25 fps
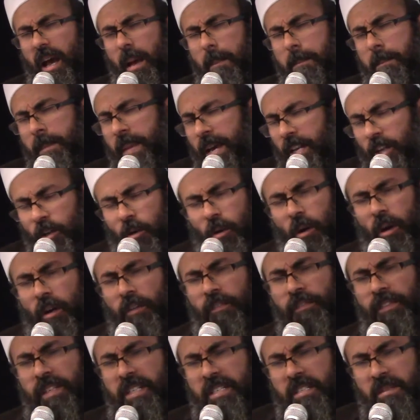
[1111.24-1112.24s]
many
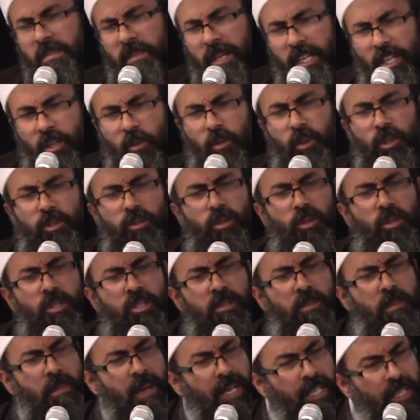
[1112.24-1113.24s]
orphans, many
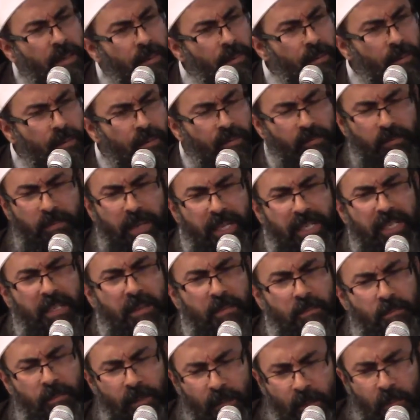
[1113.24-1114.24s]
widows, many
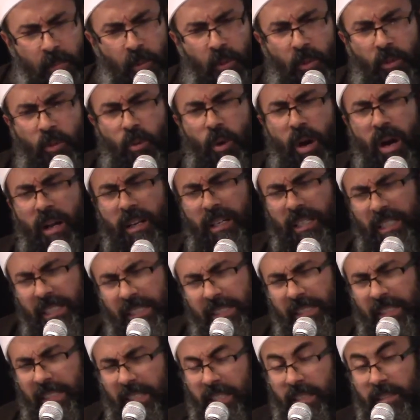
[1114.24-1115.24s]
people who are
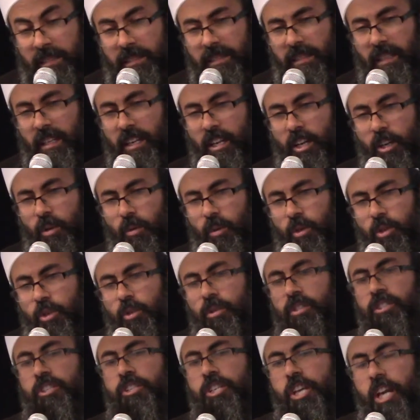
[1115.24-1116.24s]
in need, we
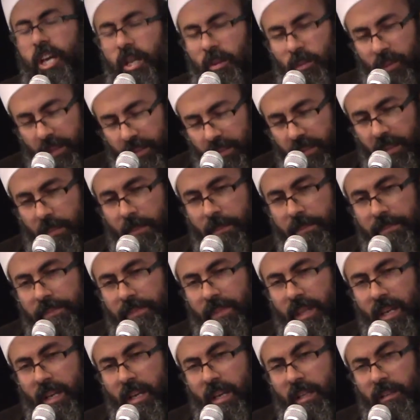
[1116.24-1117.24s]
should share with them.
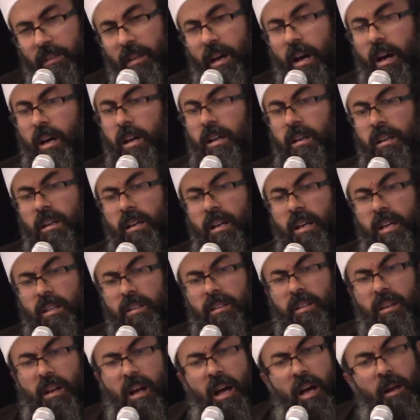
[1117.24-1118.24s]

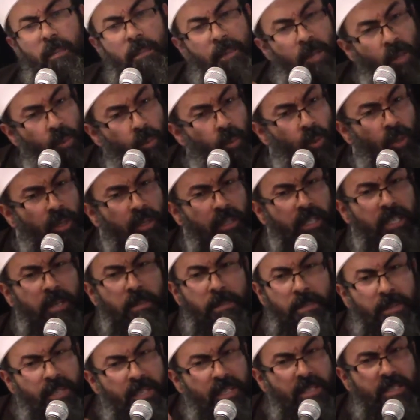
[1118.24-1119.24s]
There are people in
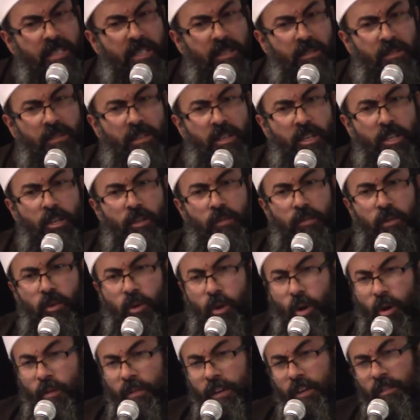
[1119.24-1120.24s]
prison for
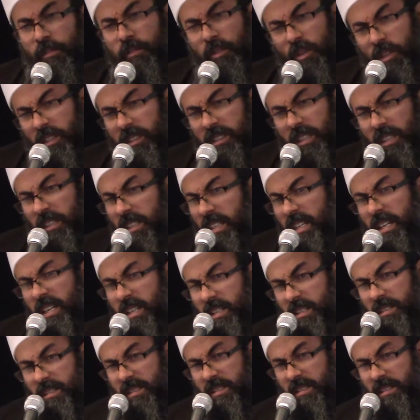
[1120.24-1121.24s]
over 40
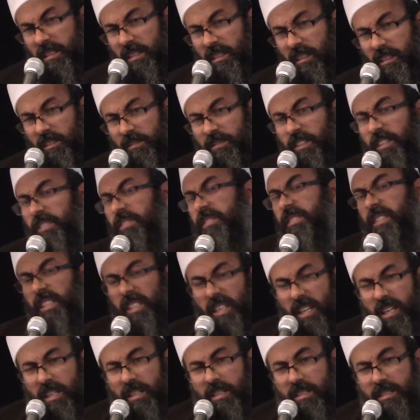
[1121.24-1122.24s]
years, 50
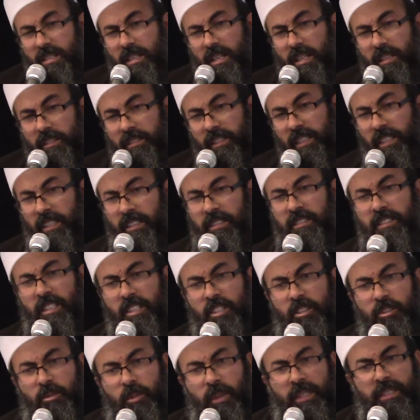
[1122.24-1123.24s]
years. They
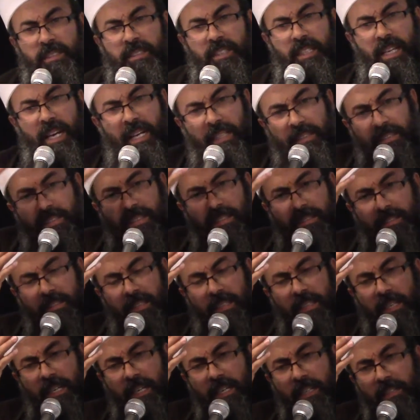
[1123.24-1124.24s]
enter 20 and then
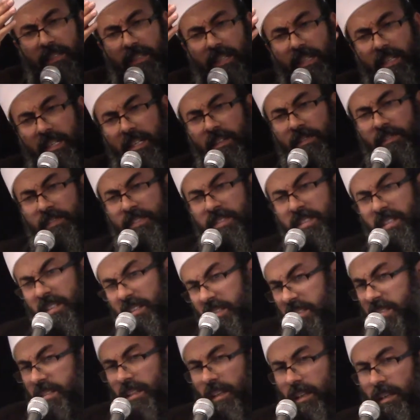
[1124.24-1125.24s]
they leave
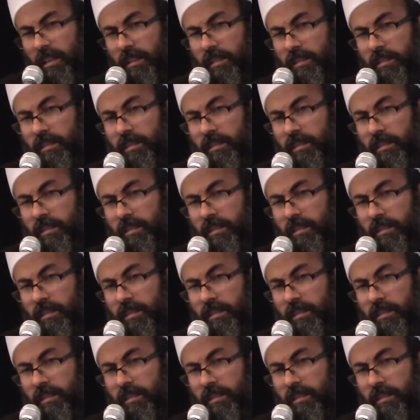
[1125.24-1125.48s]
60